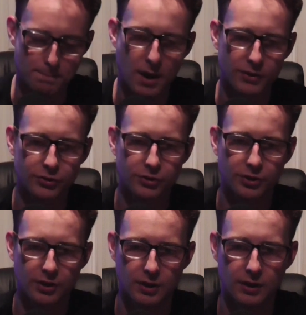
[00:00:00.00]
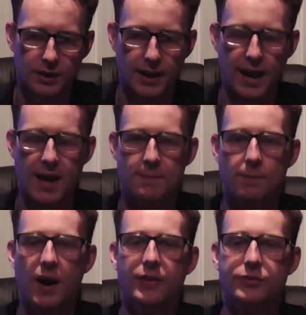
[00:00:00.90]

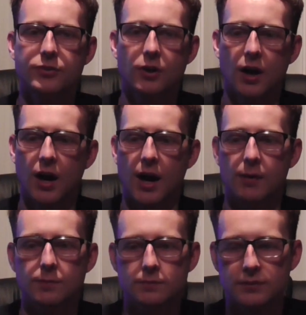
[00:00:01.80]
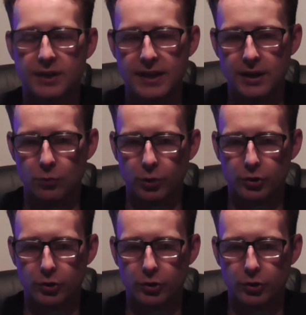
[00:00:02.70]
must-needed